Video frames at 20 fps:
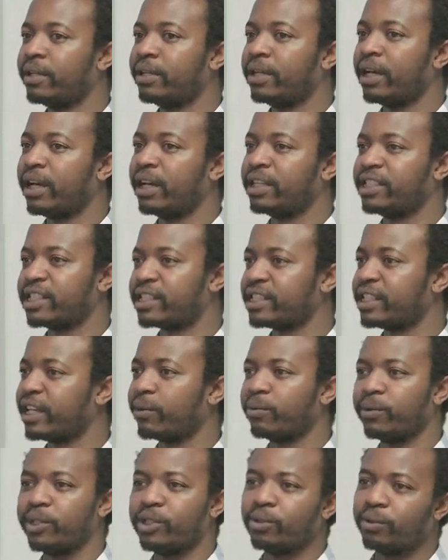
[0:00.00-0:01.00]
uh, just
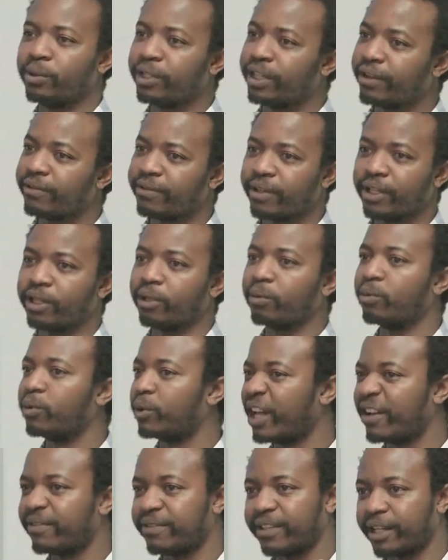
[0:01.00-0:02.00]
like we do with everything, we'll
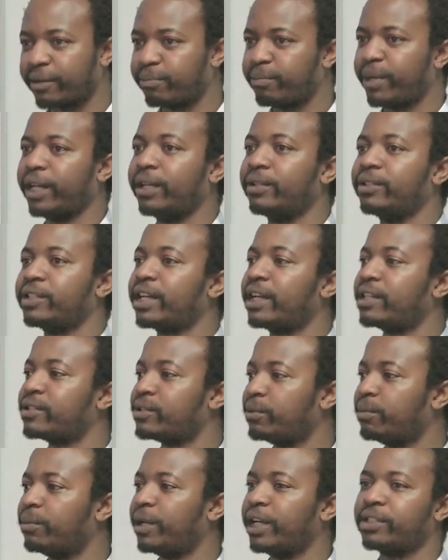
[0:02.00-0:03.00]
have like pilot
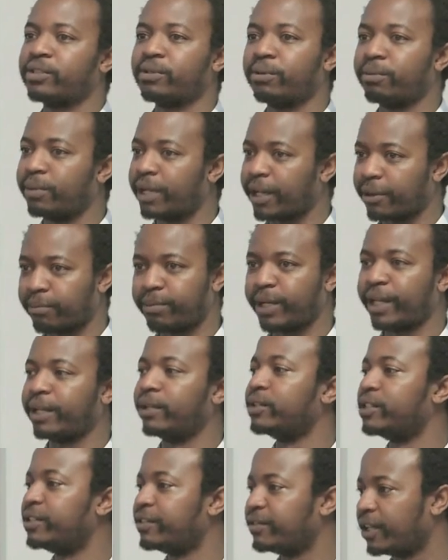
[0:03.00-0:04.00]
customers or like
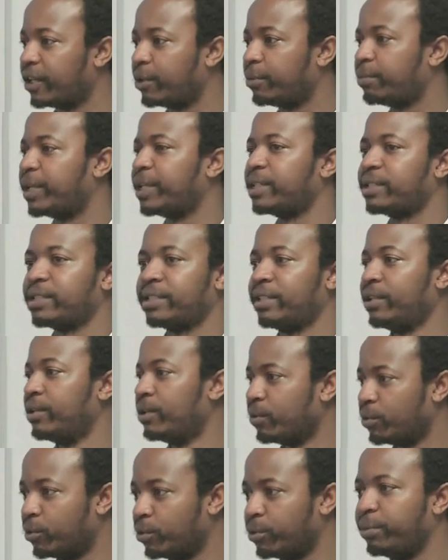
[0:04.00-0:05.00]
pilot developers
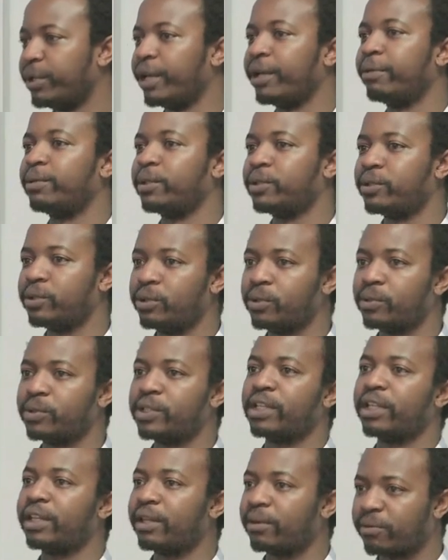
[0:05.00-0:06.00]
who will be able to
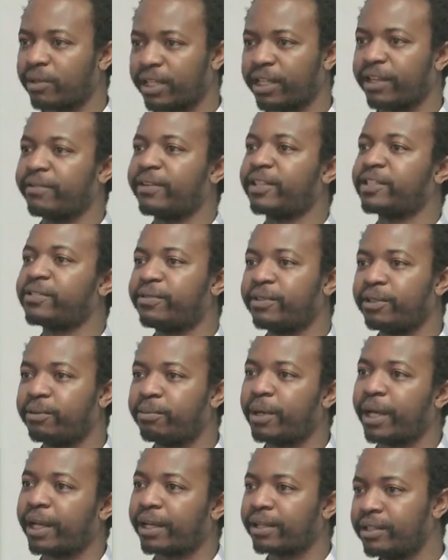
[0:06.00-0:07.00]
use it and give us
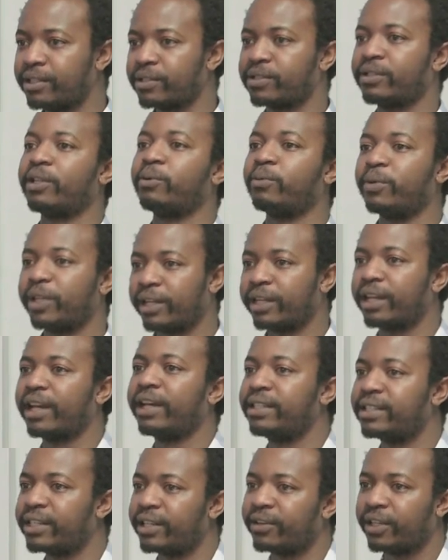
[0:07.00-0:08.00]
feedback so that we can
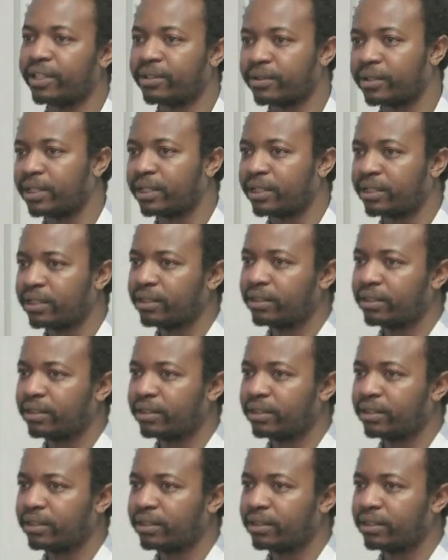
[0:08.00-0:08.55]
iterate on it.